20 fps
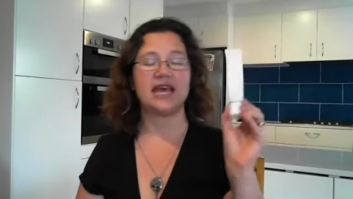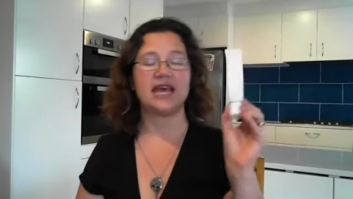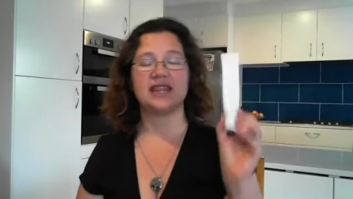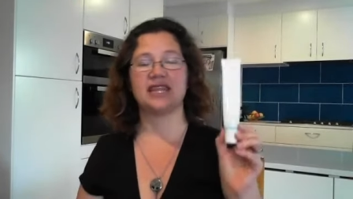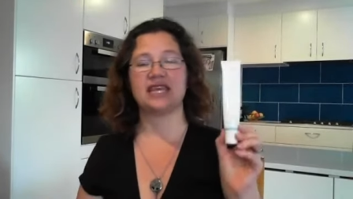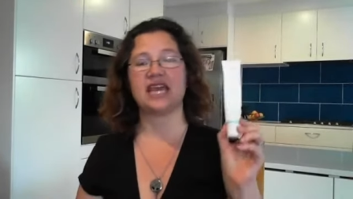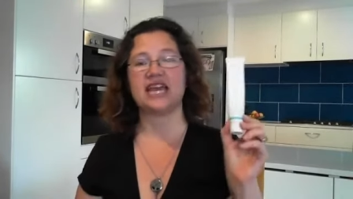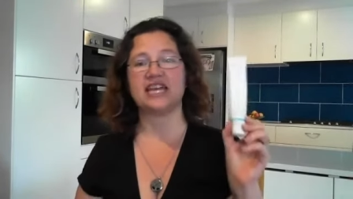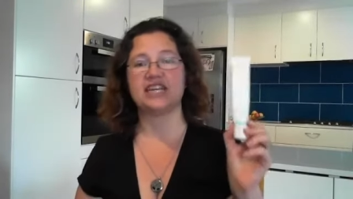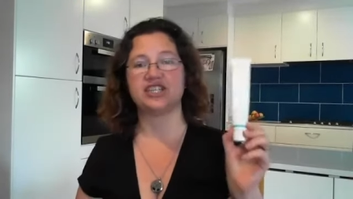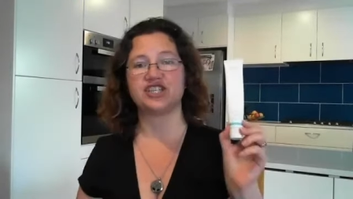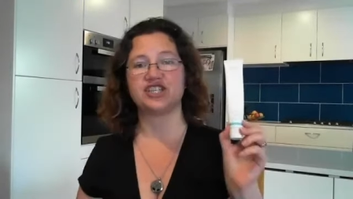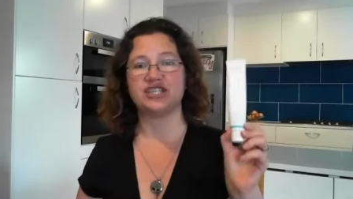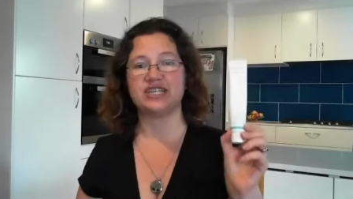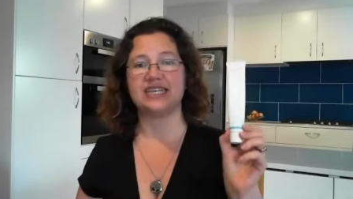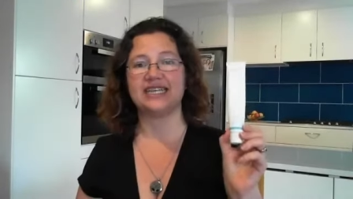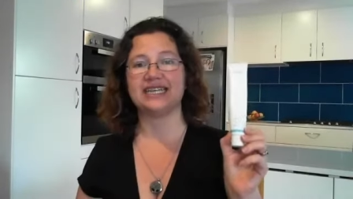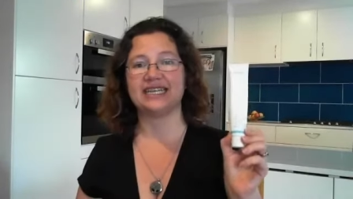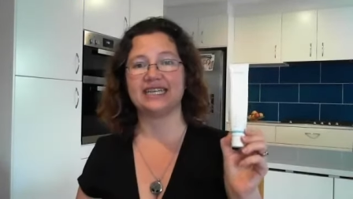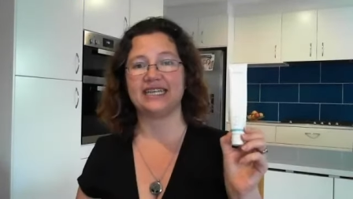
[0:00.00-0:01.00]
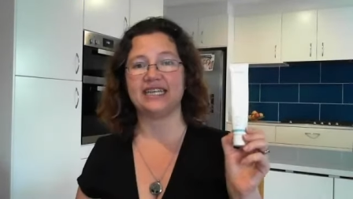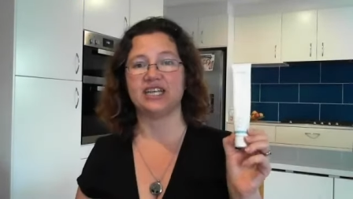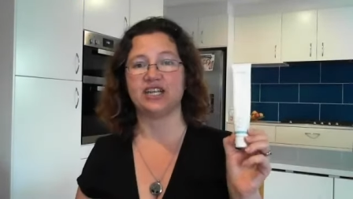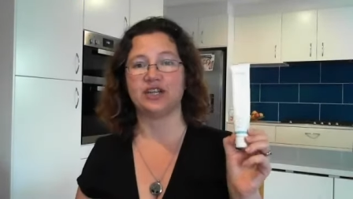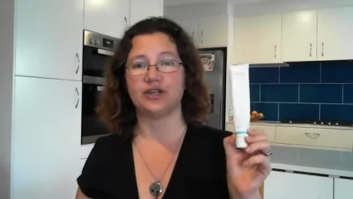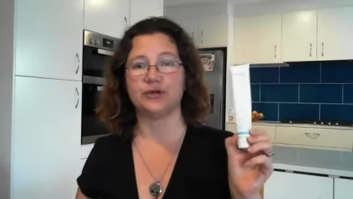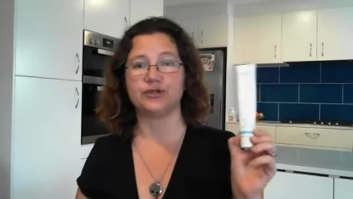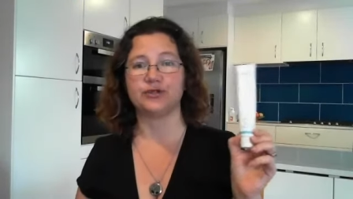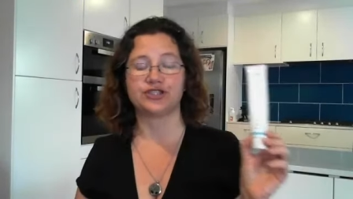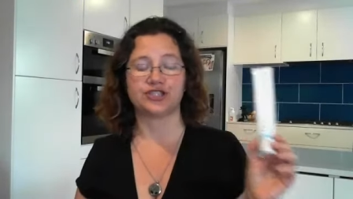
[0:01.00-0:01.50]
the HD Clear
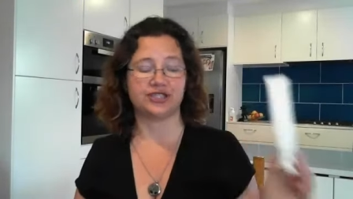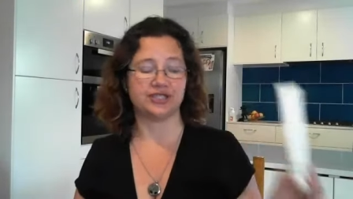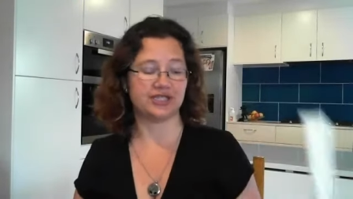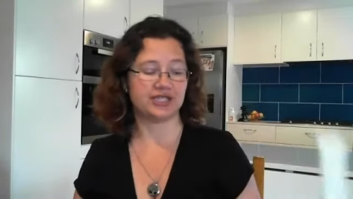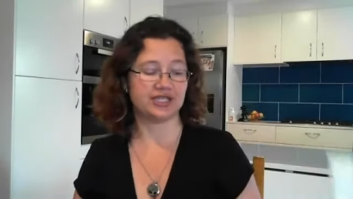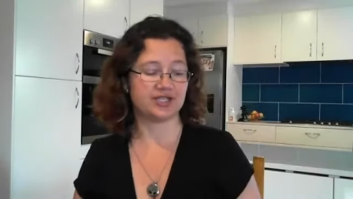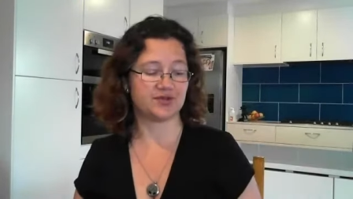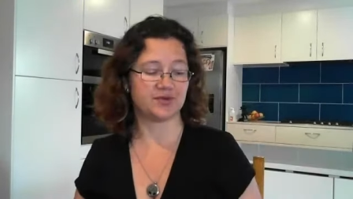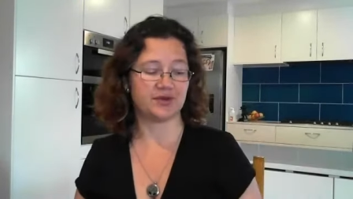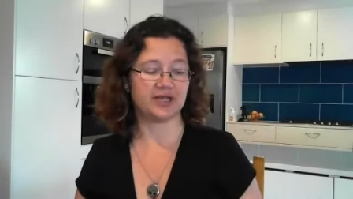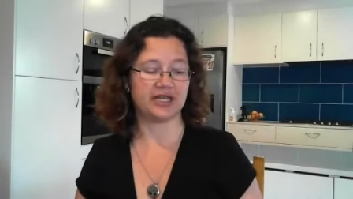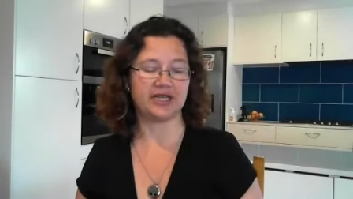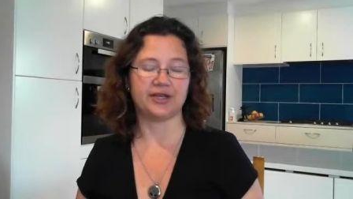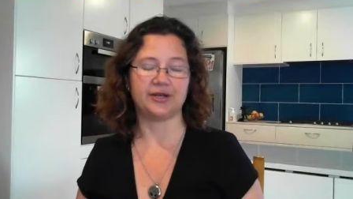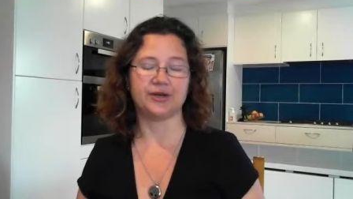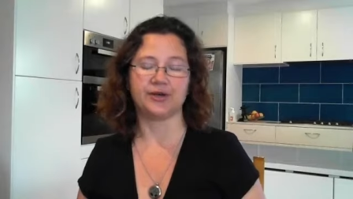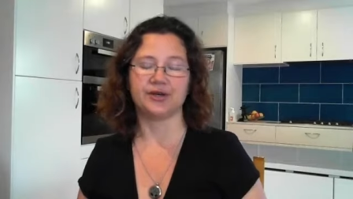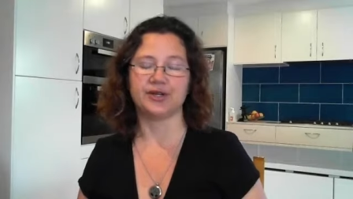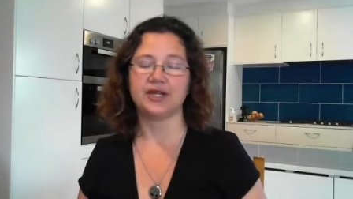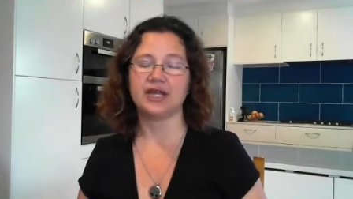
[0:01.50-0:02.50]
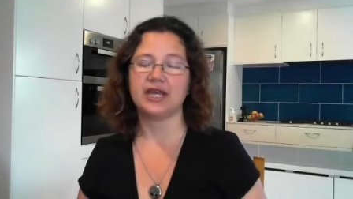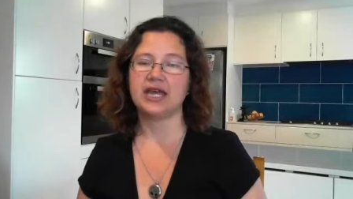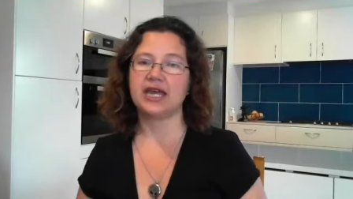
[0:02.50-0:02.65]
lotion is really good.